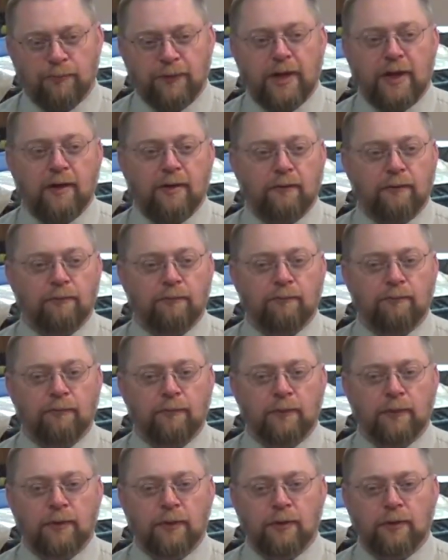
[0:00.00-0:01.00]
Now,
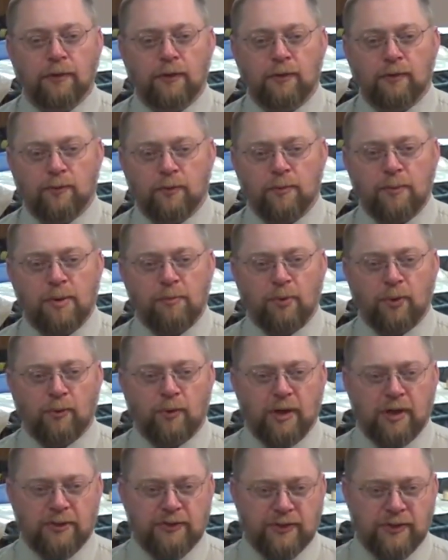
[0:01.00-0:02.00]
Remember
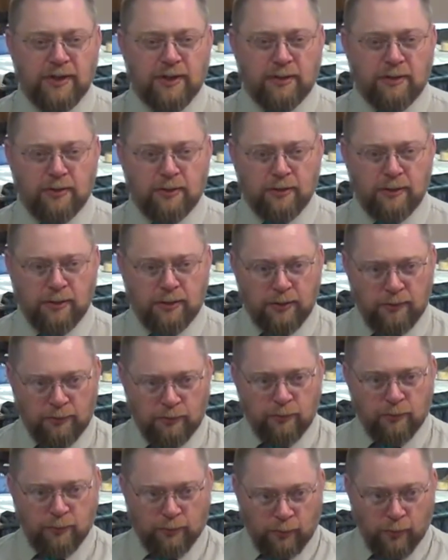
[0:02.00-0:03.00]
what I said,
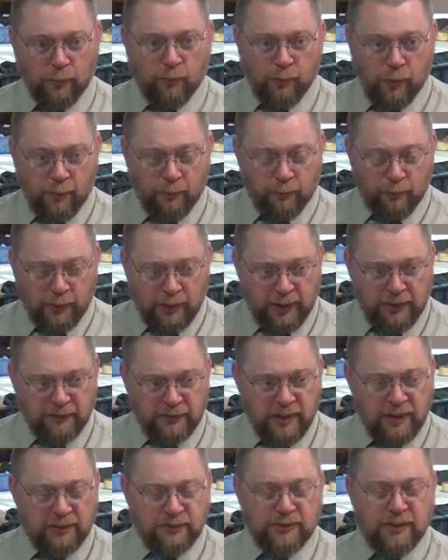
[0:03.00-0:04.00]
or what
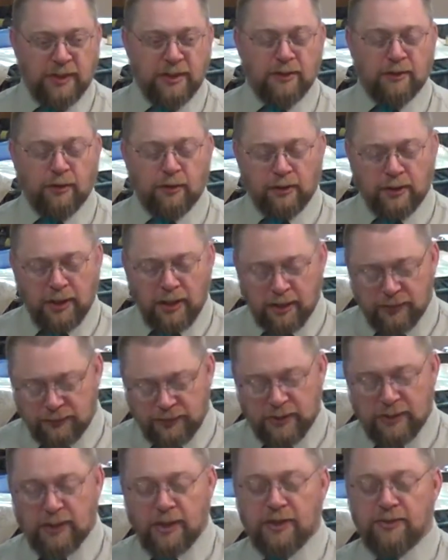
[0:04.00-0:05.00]
Isaiah said, or God
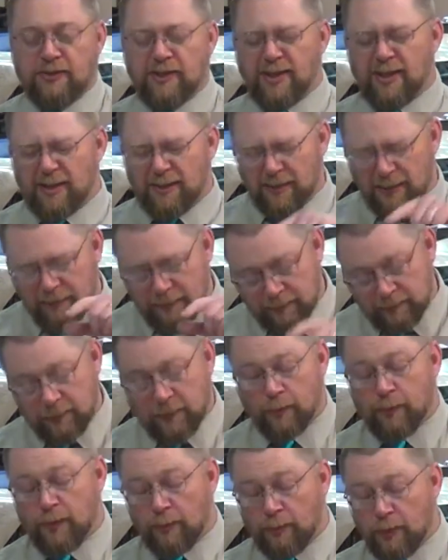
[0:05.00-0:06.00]
said to Isaiah,
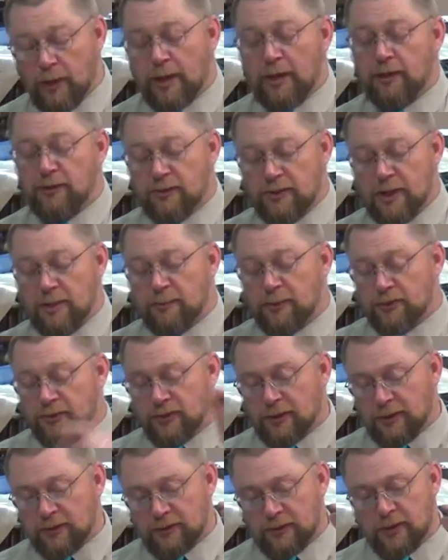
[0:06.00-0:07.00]
what we read in chapter
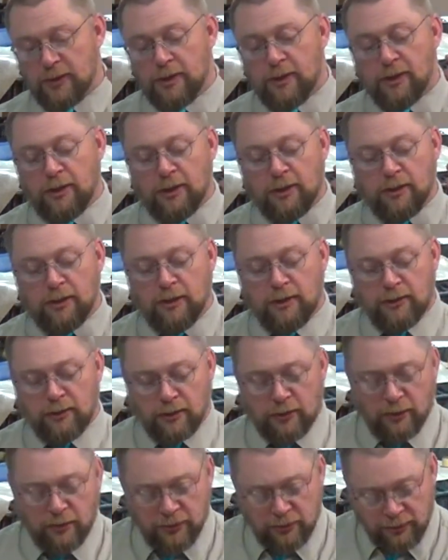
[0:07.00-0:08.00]
6.
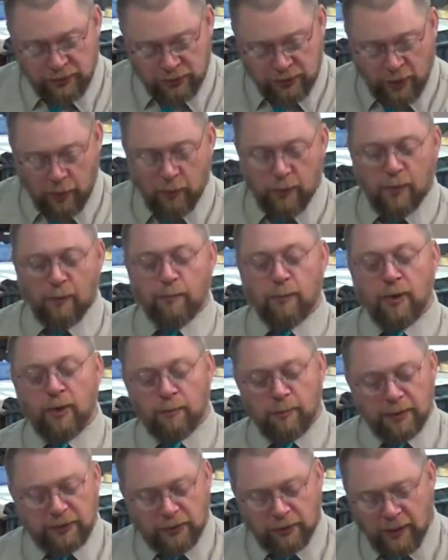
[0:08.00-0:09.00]
You're going to show them,
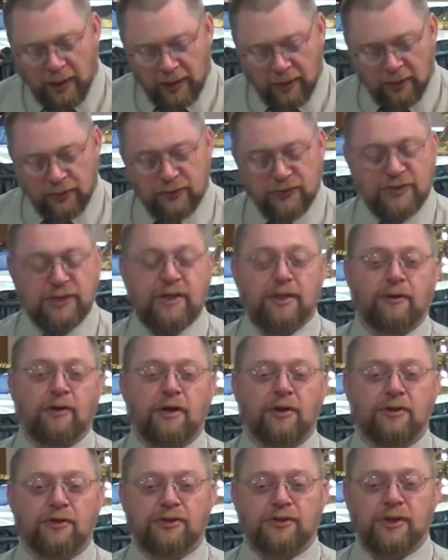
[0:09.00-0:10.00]
but they're not going to see or
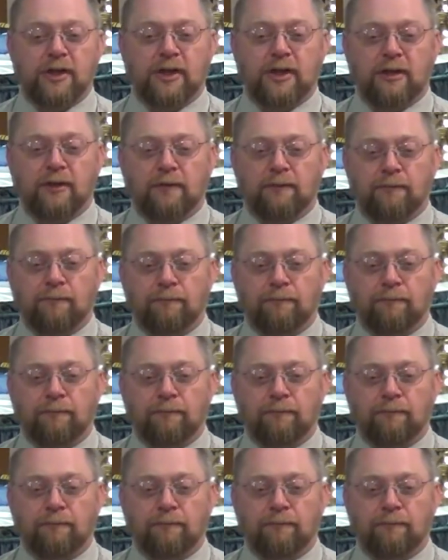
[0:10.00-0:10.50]
understand.